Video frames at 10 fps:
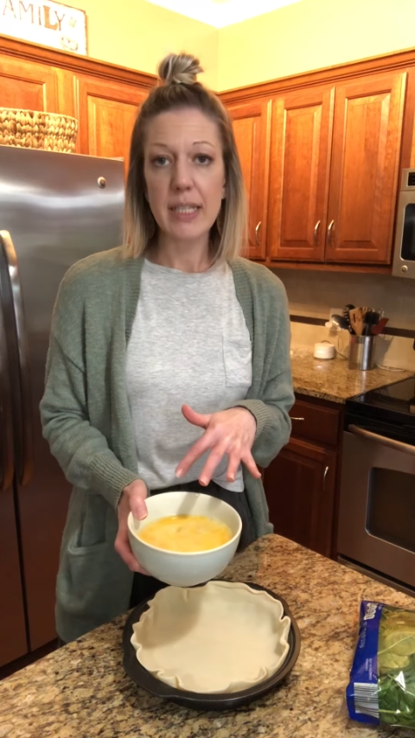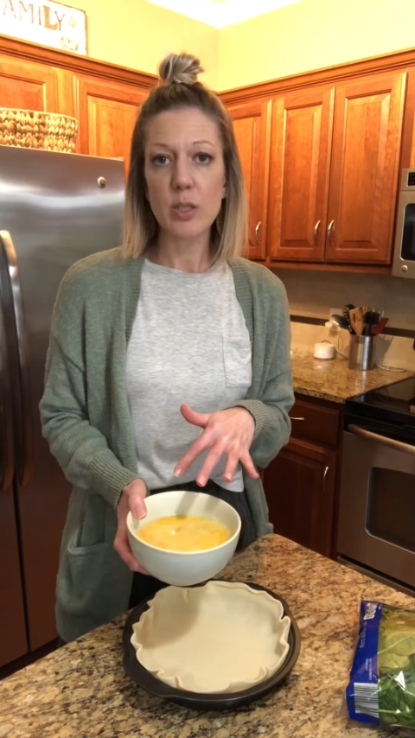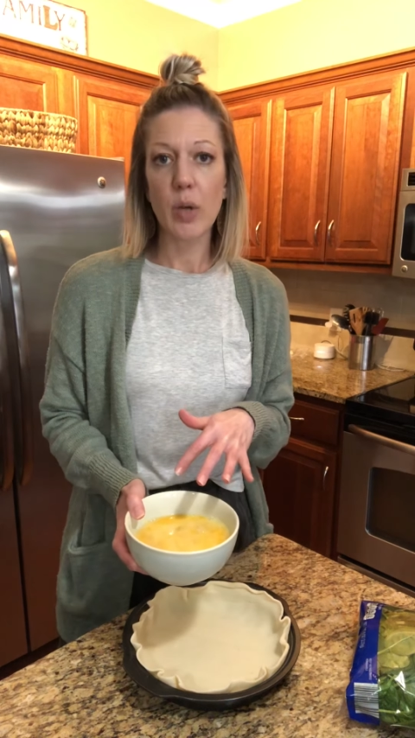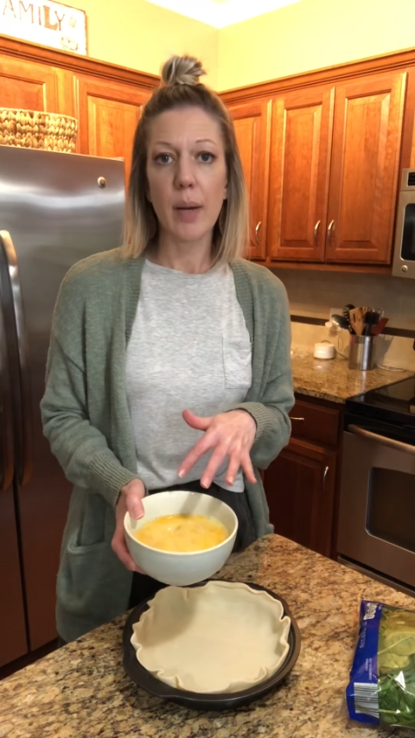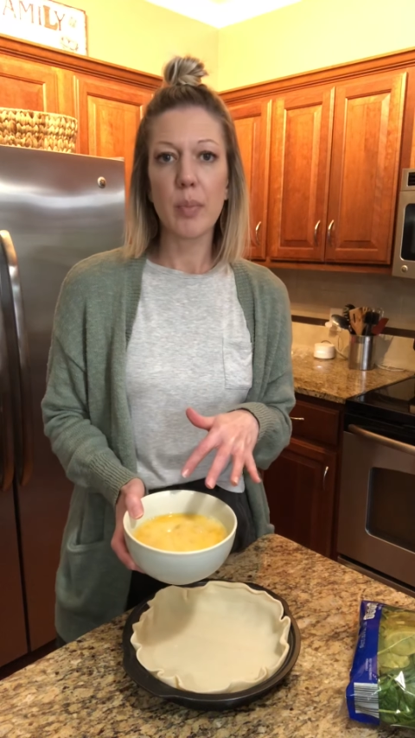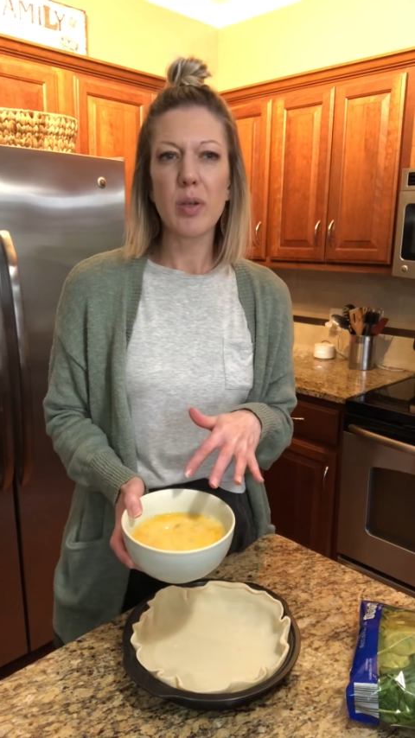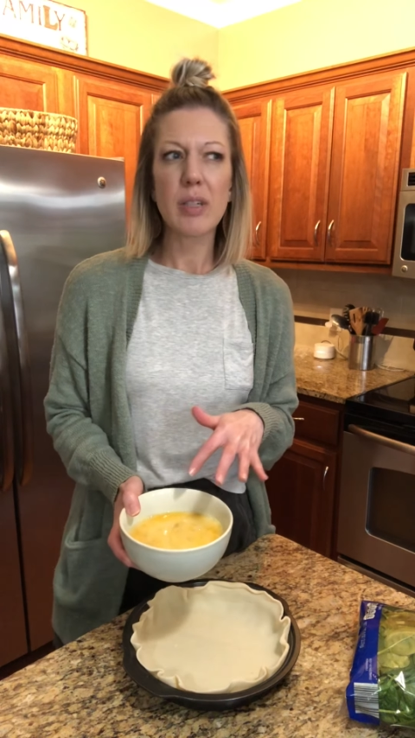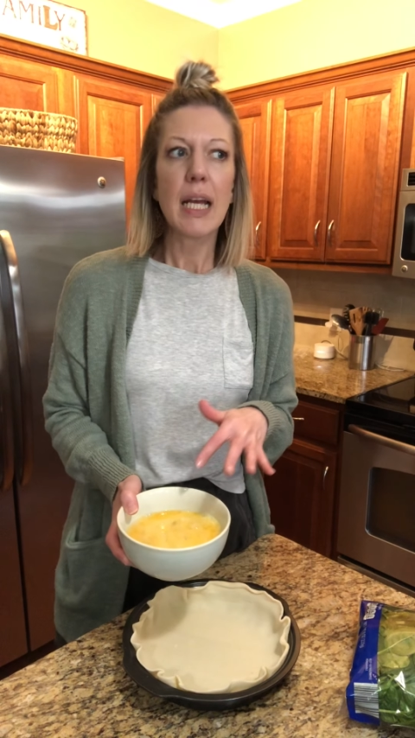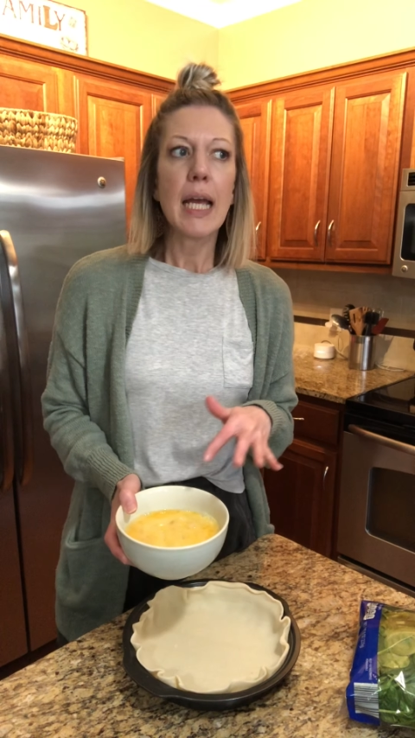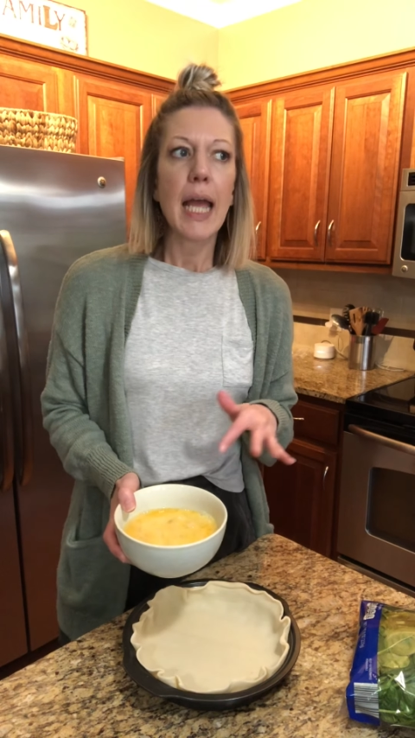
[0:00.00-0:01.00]

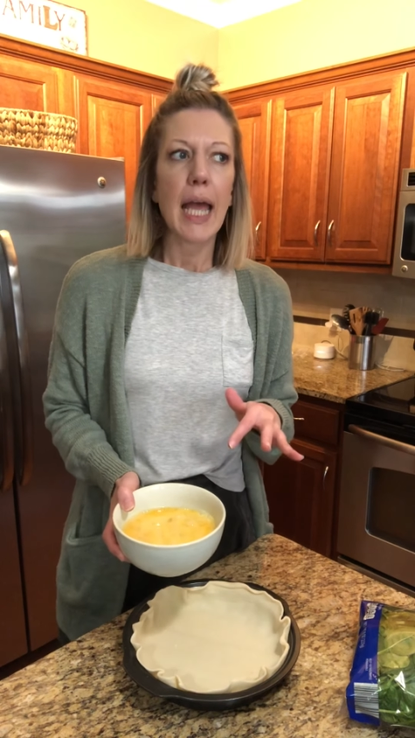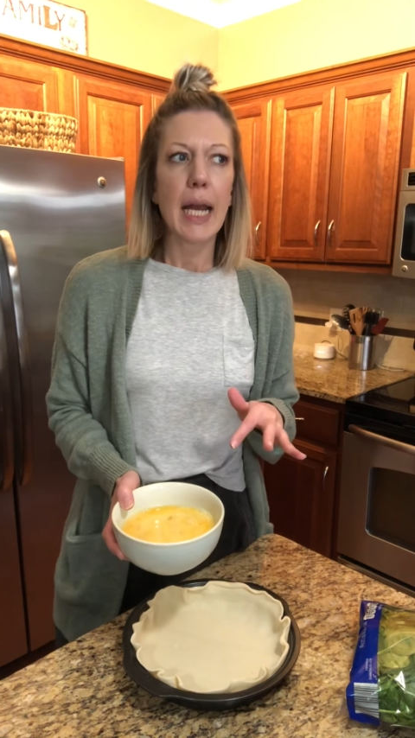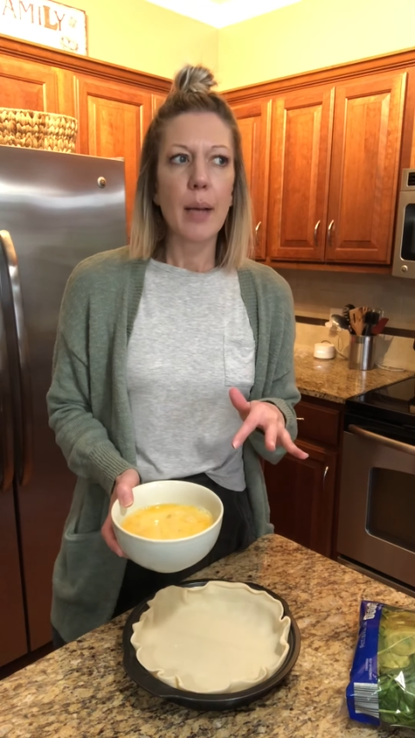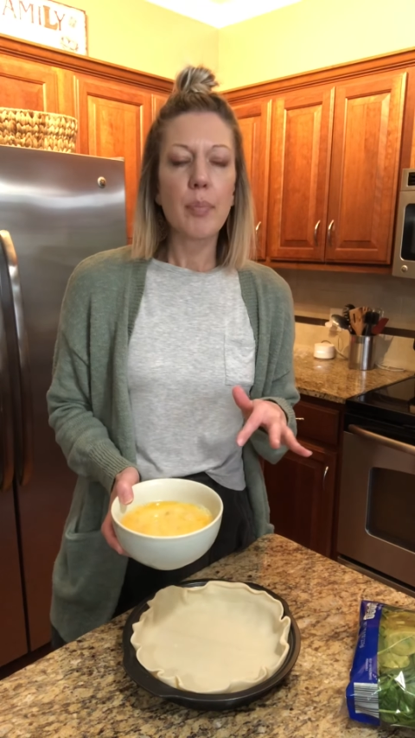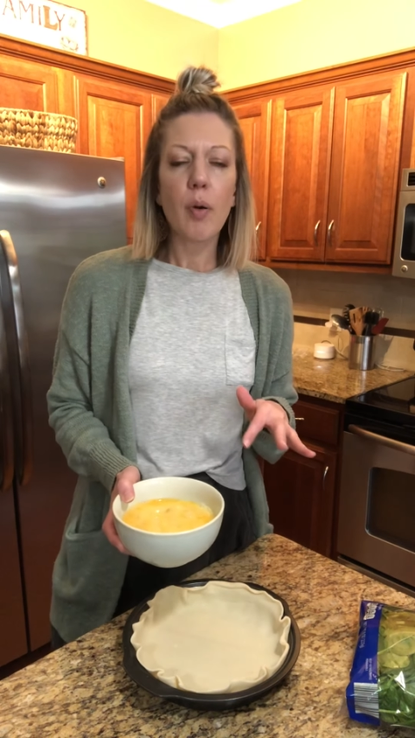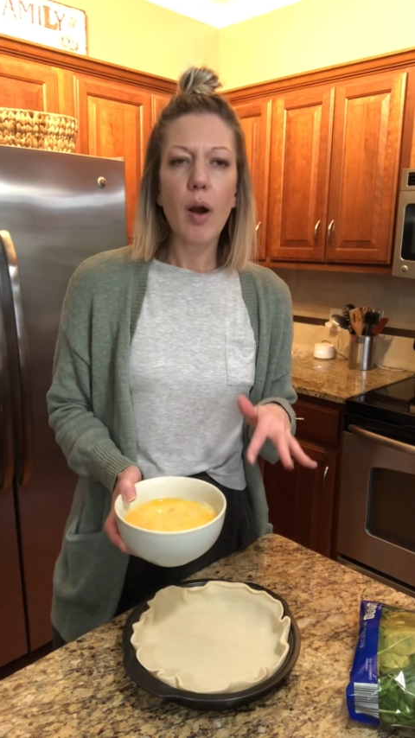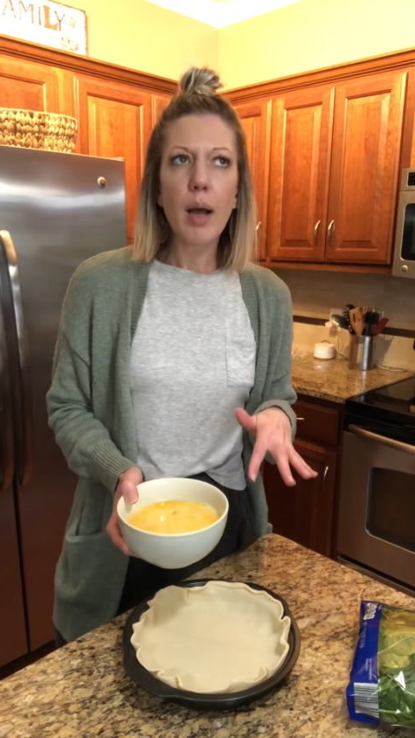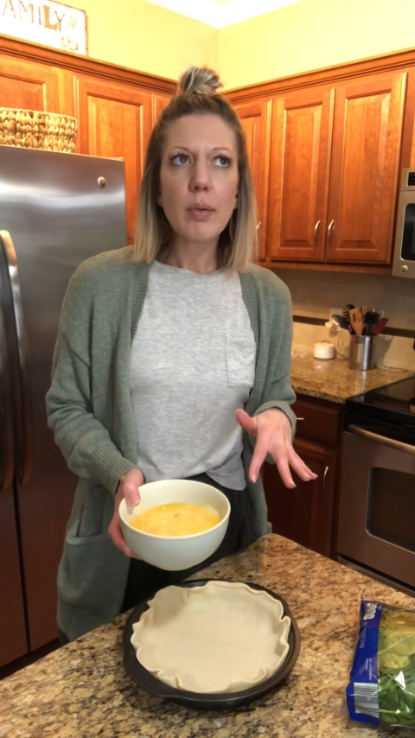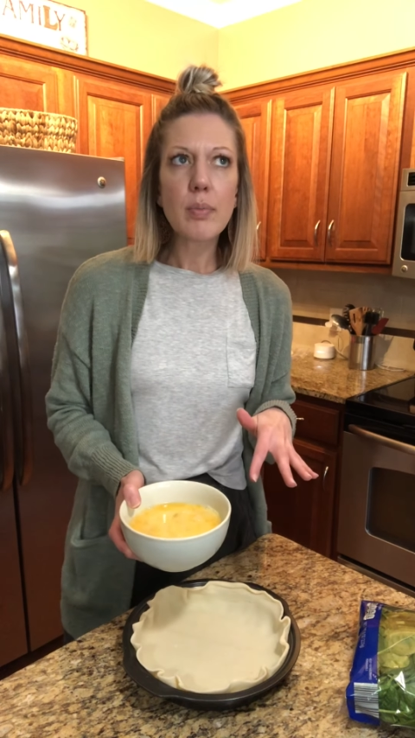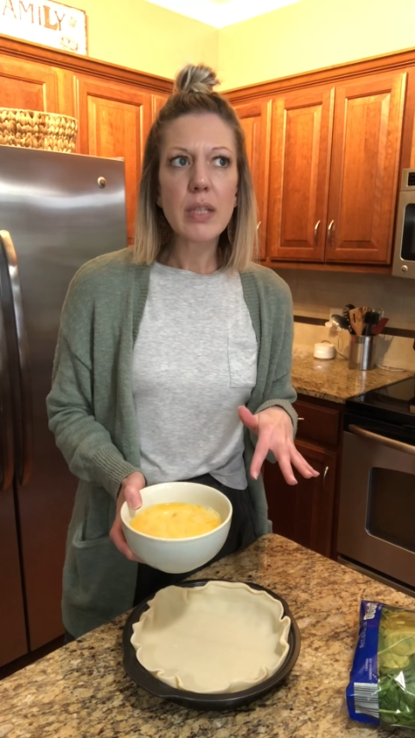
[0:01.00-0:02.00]
scrambled, and I
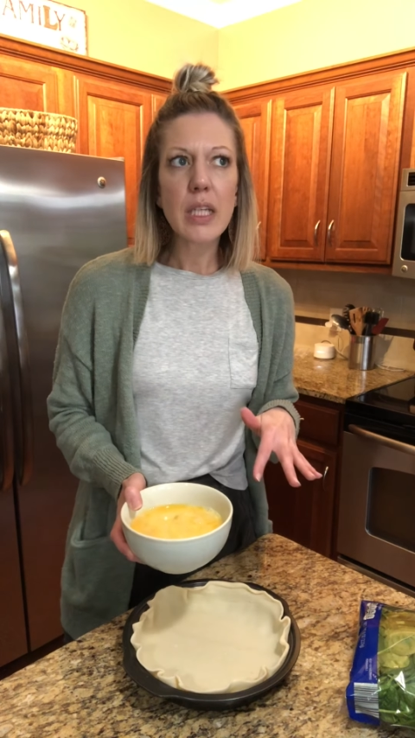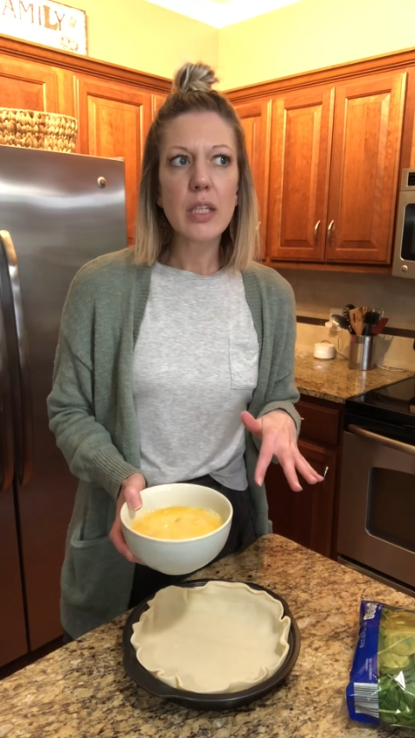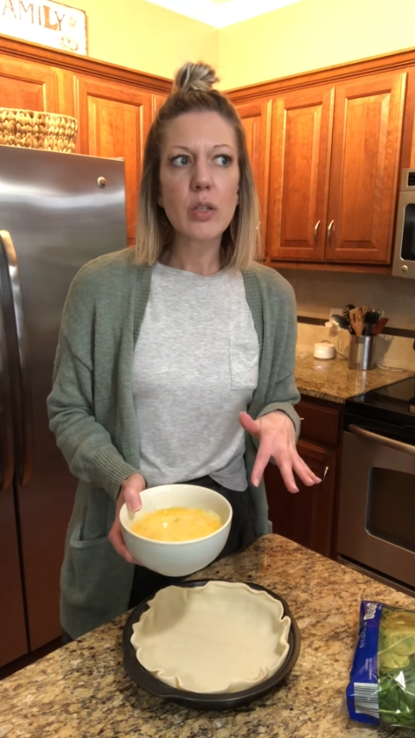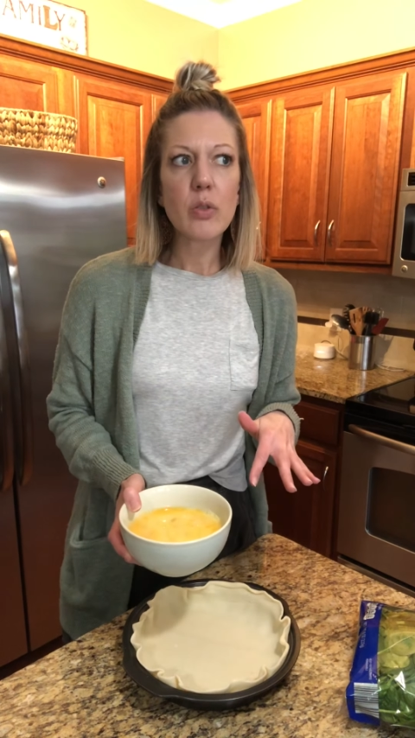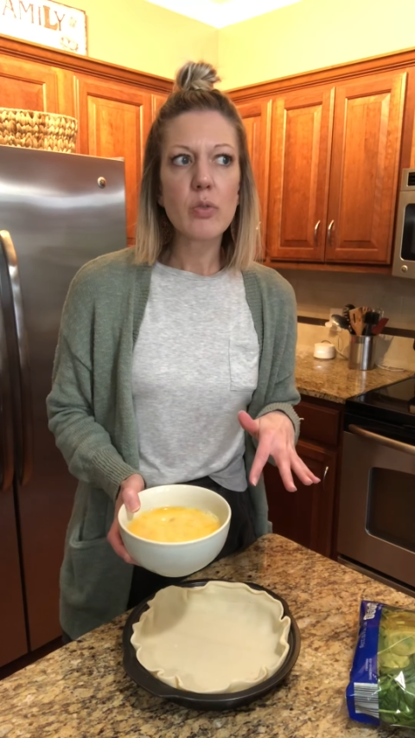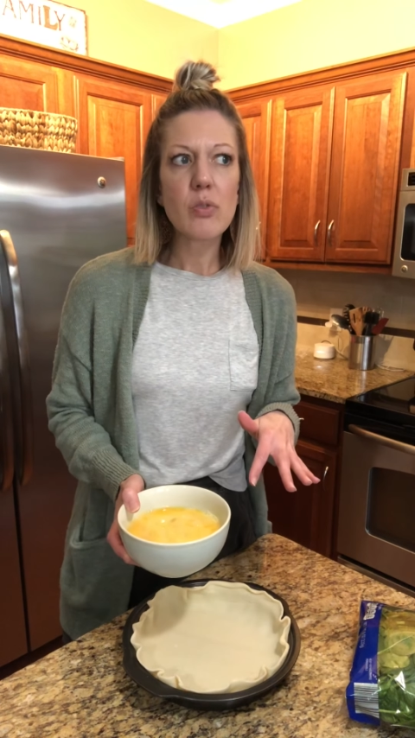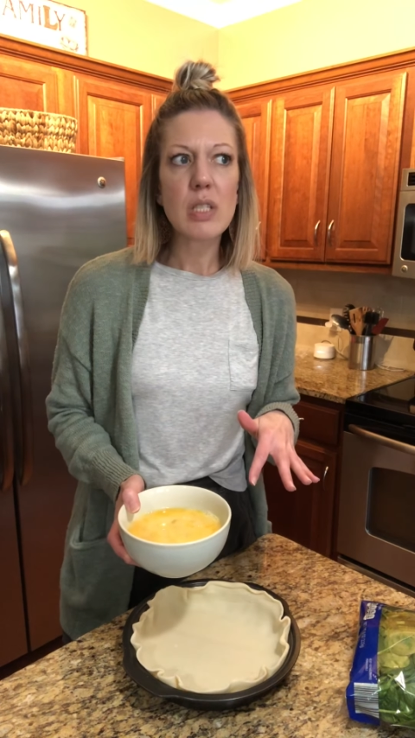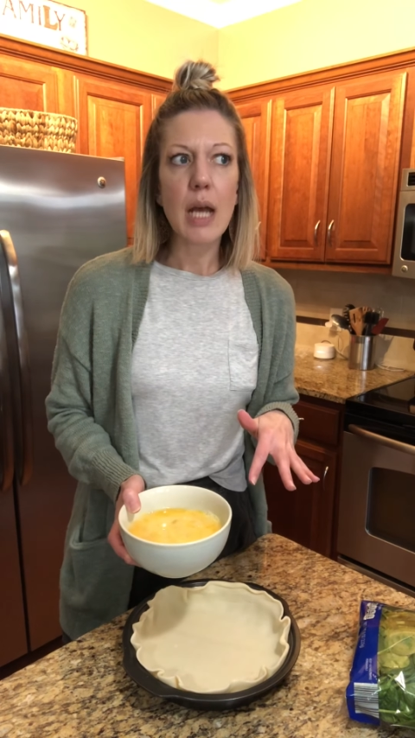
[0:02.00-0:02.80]
probably used